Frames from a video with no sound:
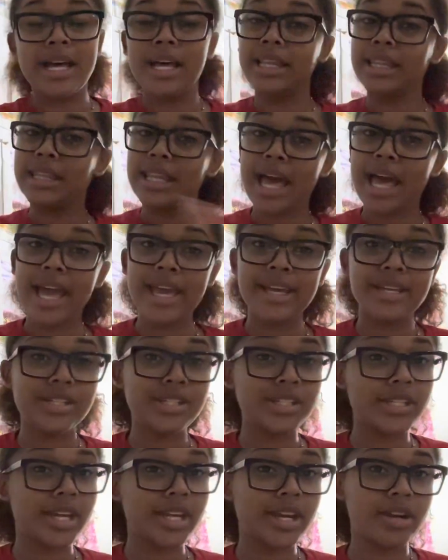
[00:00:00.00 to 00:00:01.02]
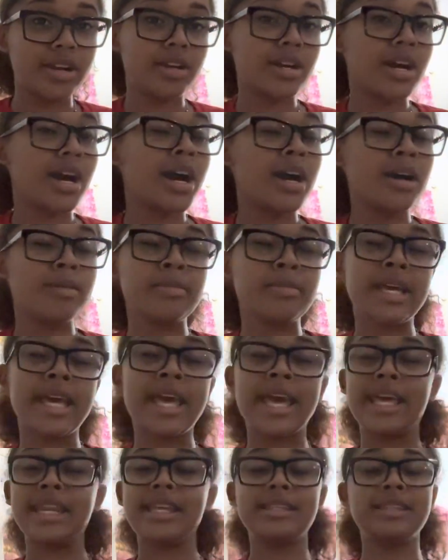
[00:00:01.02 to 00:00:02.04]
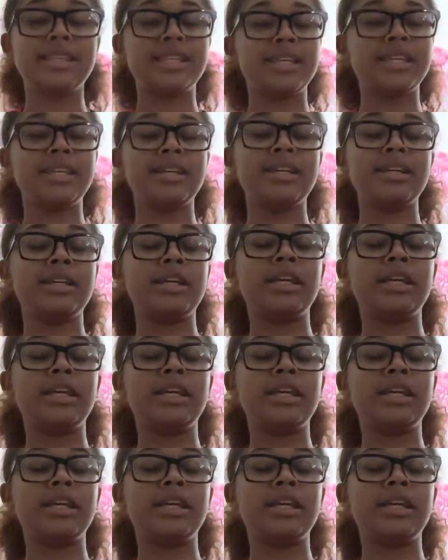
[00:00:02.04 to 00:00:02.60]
Like, share, comment, anything.